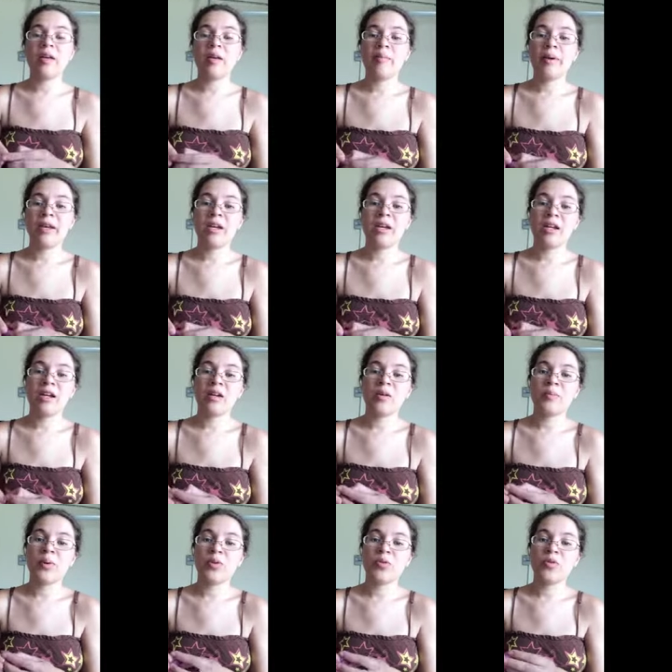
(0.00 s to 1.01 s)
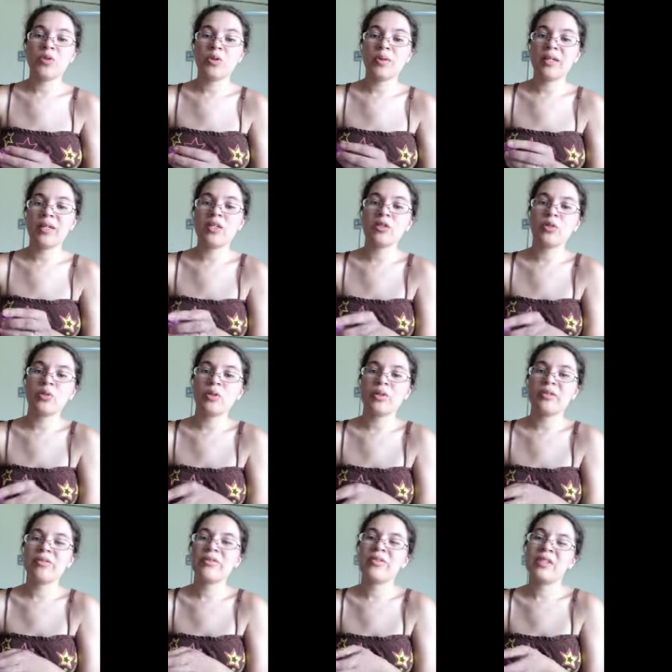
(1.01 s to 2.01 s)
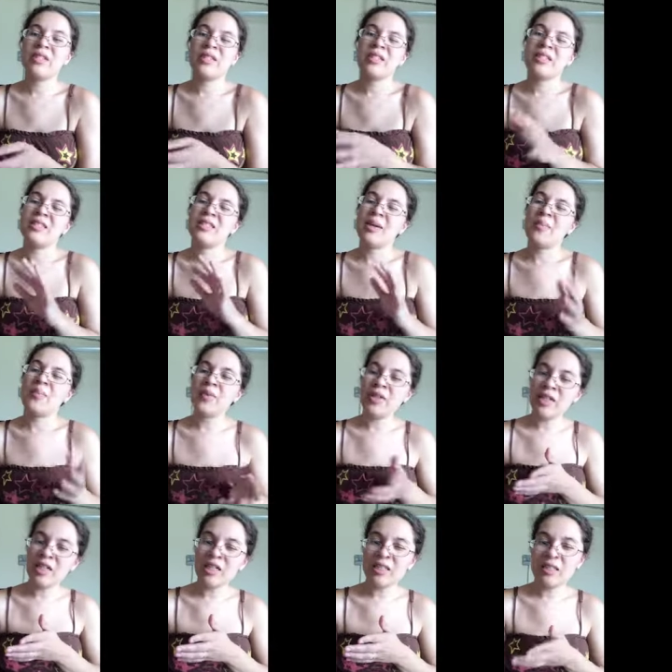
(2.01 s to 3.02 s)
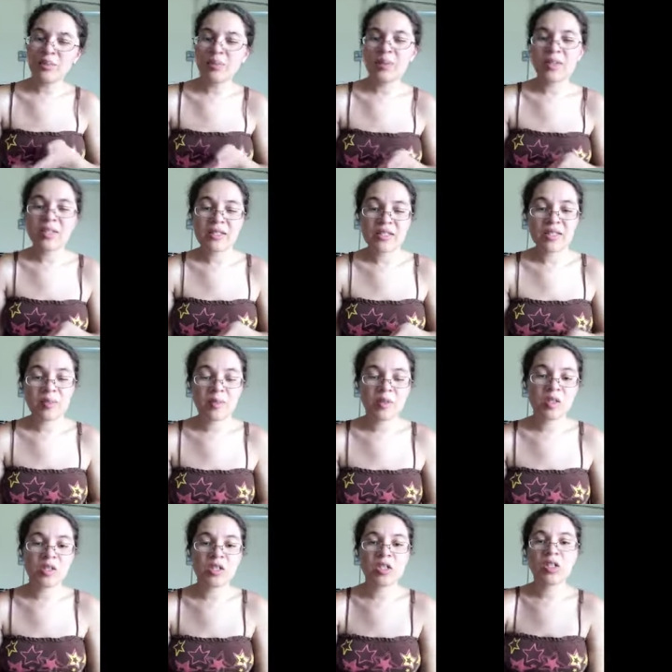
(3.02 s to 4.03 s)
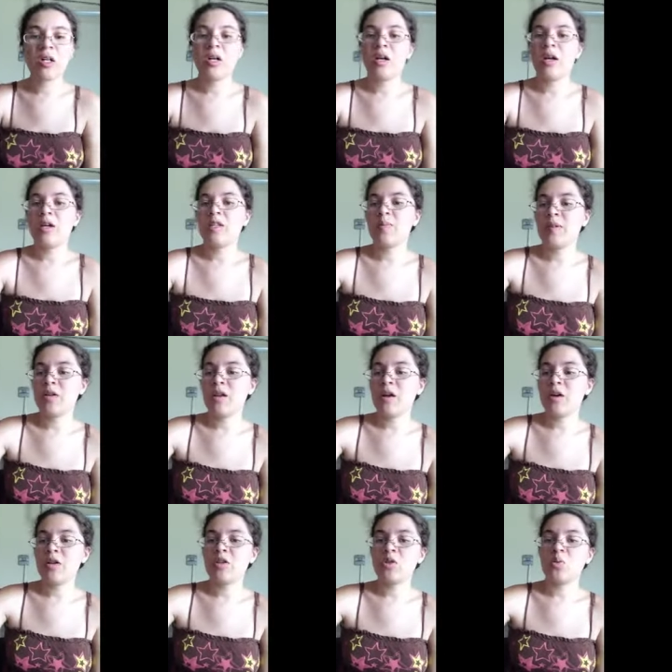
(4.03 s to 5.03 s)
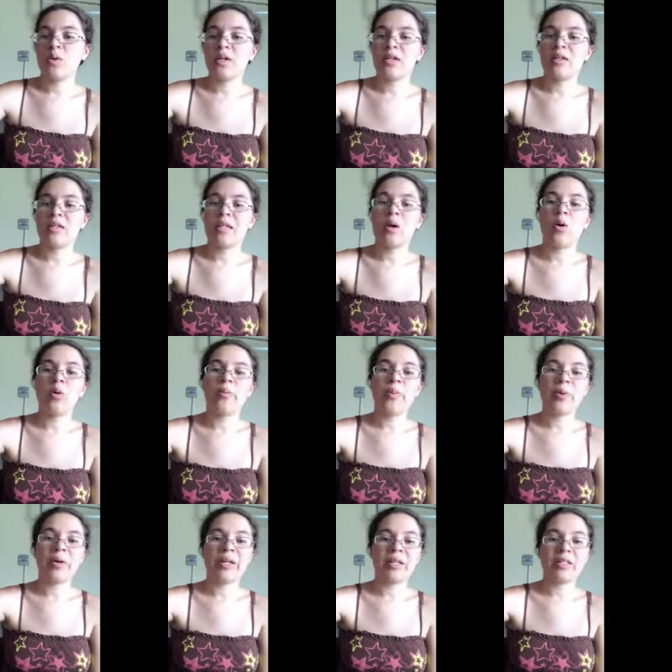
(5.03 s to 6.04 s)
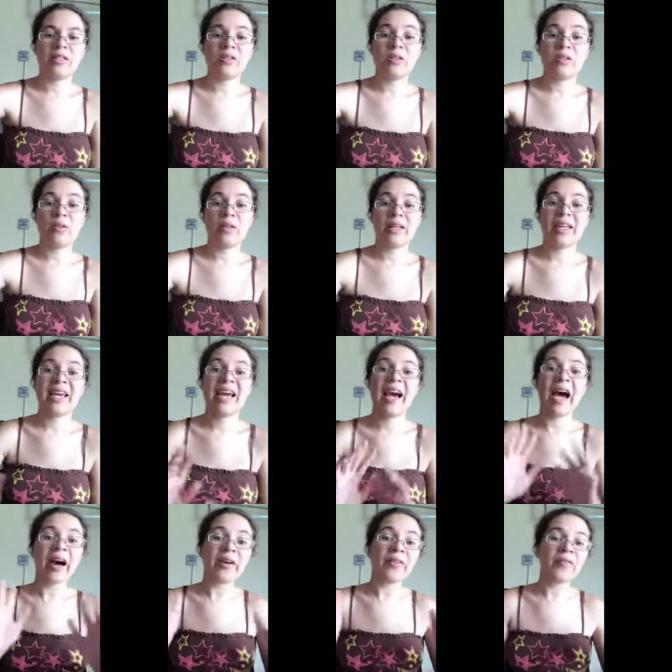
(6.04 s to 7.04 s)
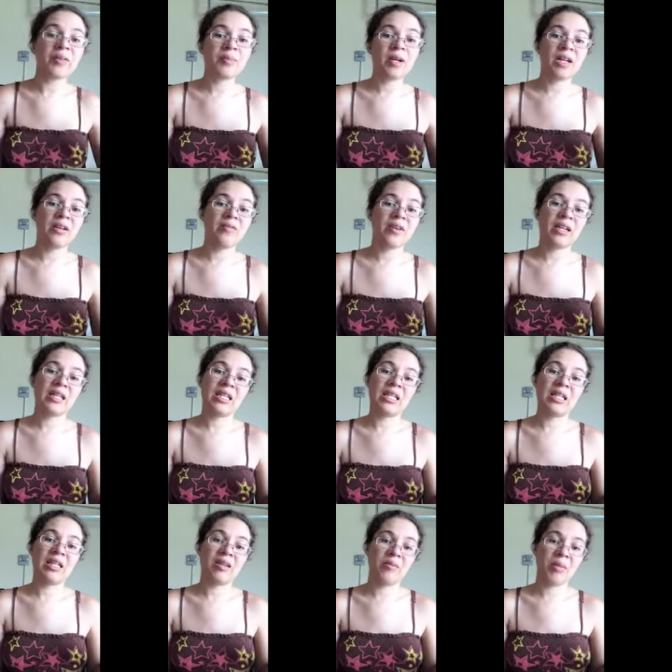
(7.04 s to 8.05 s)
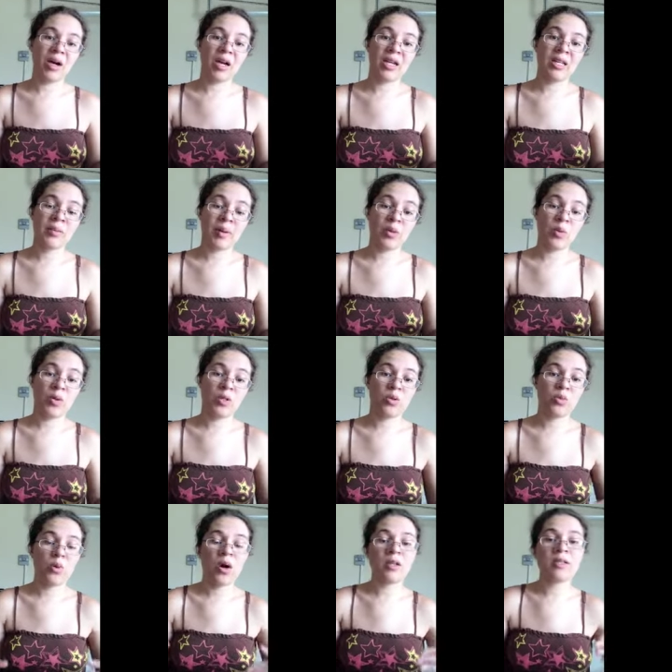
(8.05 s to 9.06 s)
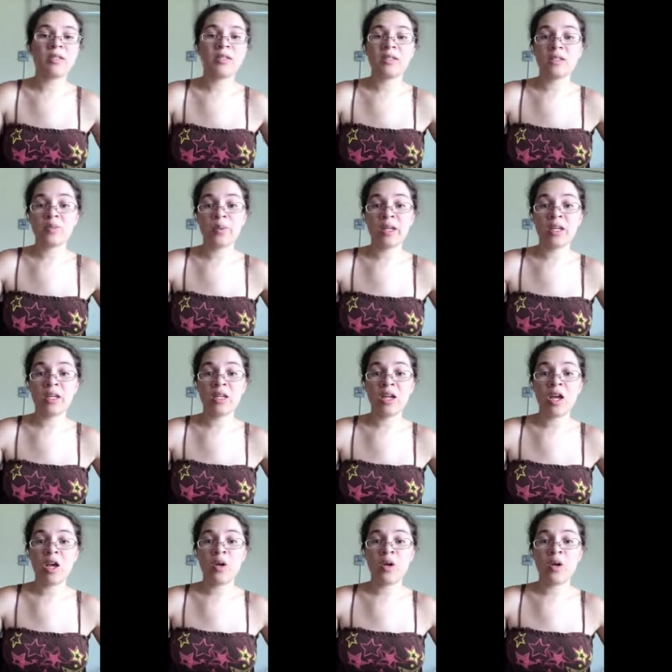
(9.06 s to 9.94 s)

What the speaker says: Man and I are both doing sort of separate but similar spin-alongs where the whole point is to like have some kind of idea in mind about what you want to spin